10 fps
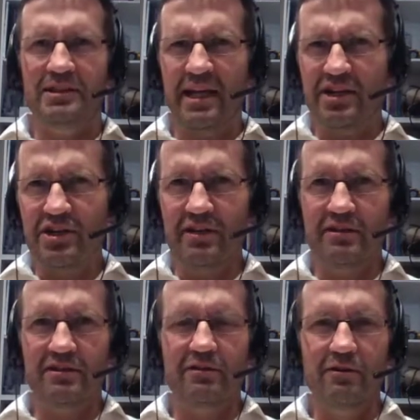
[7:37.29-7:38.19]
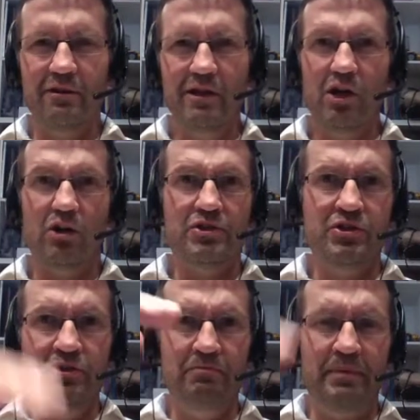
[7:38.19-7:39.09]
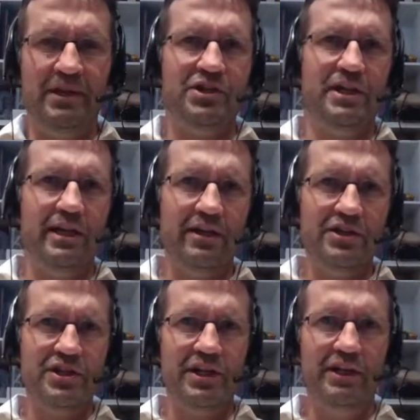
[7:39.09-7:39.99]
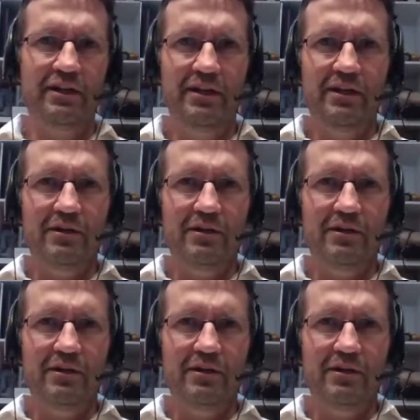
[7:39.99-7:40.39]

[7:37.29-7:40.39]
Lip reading: There's actually this little cartoon picture that I share